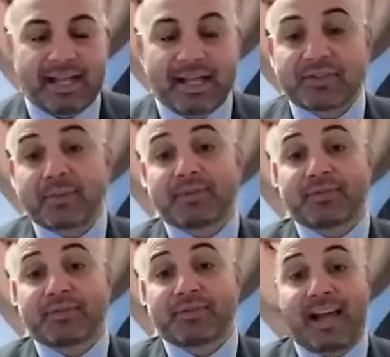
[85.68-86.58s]
you so much
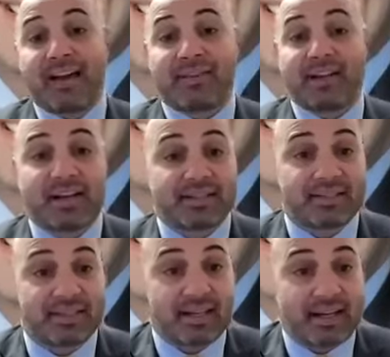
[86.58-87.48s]
for having
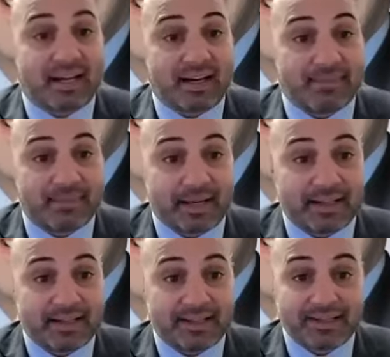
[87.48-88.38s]
us.
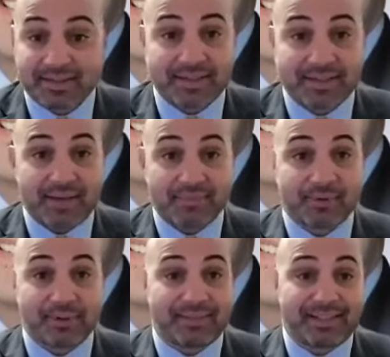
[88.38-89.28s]
This is
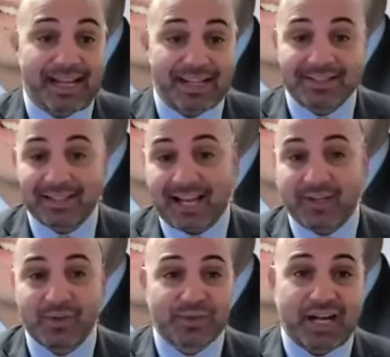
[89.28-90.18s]
absolutely fantastic. I
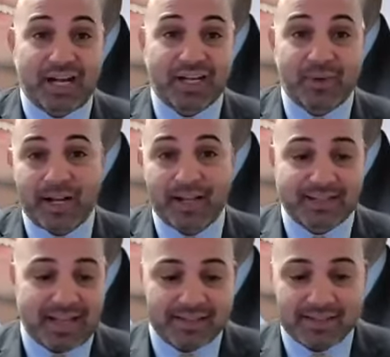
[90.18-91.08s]
use
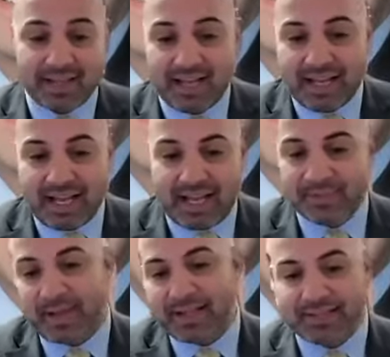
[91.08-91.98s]
Docketwise as
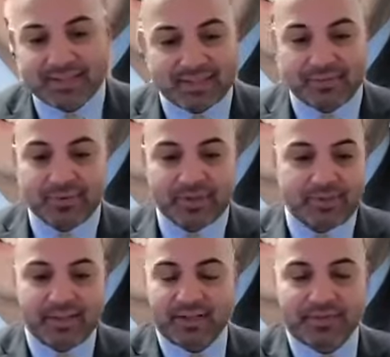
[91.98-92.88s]
my system for
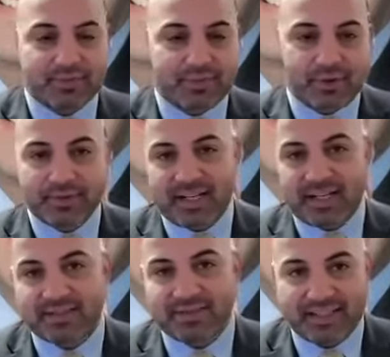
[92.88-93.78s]
immigration forms, and
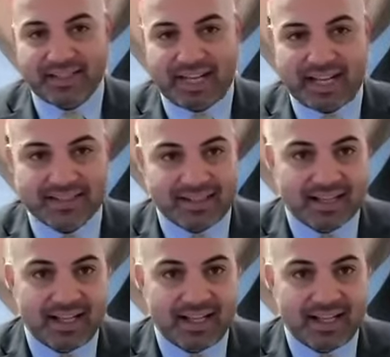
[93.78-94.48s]
it's fantastic.